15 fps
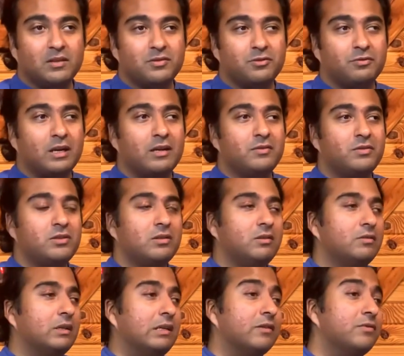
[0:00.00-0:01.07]
Gives rise,
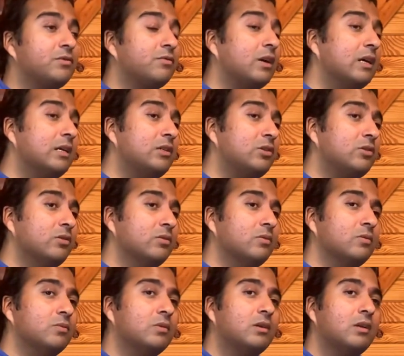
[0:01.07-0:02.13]
gives rise
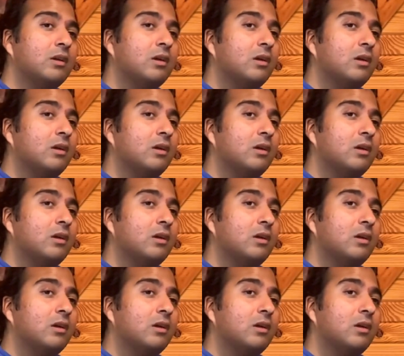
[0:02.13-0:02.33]
to,